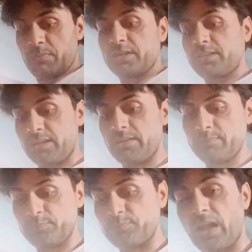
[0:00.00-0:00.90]
But
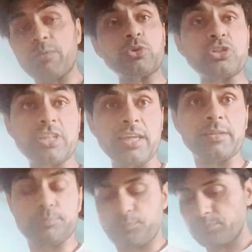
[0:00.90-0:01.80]
I would say
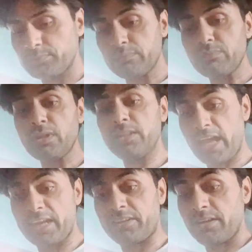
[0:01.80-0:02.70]

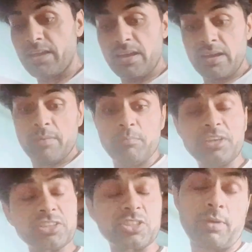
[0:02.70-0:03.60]
that
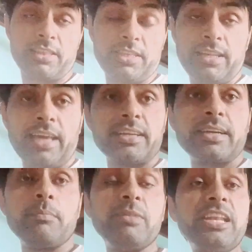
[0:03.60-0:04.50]
mixed chapati, like
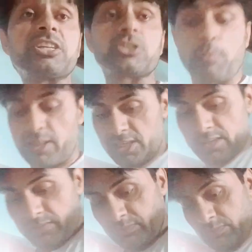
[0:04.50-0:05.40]
millet chapati,
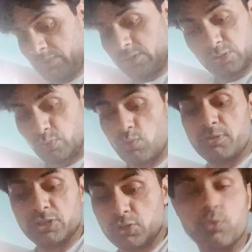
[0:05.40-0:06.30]
is so
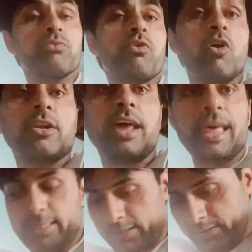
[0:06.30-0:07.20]
much good for
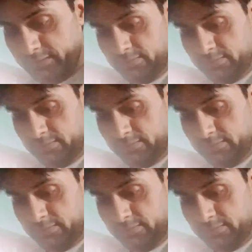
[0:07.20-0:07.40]
health.